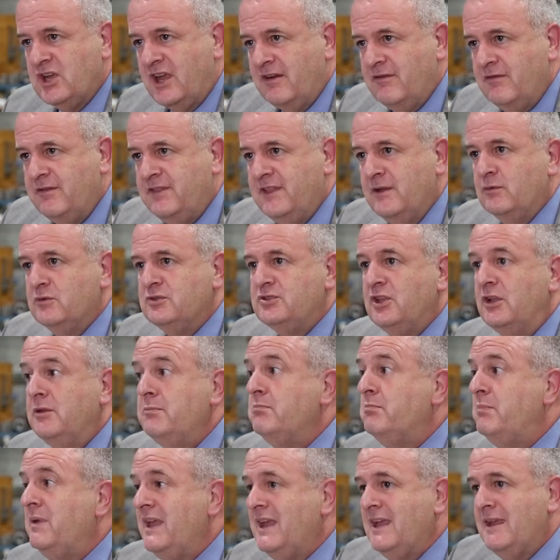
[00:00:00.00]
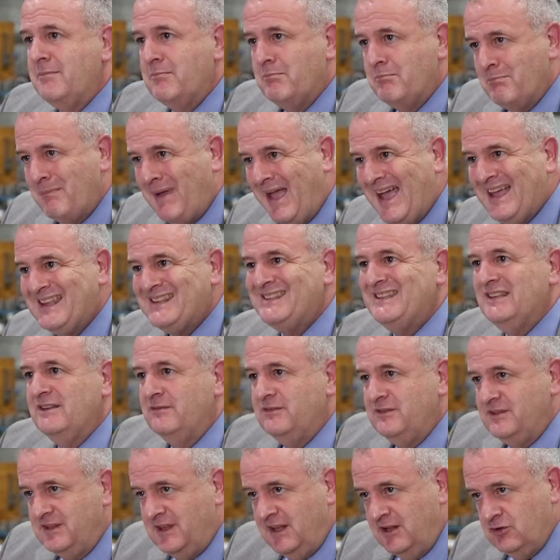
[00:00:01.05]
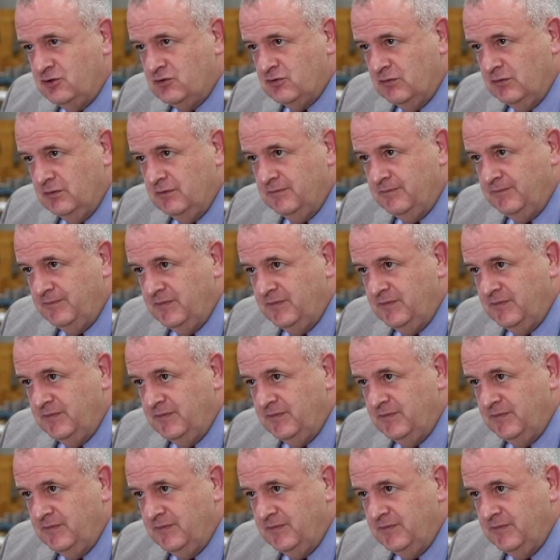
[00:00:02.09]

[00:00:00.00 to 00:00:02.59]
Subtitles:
everything was done big, massive, central.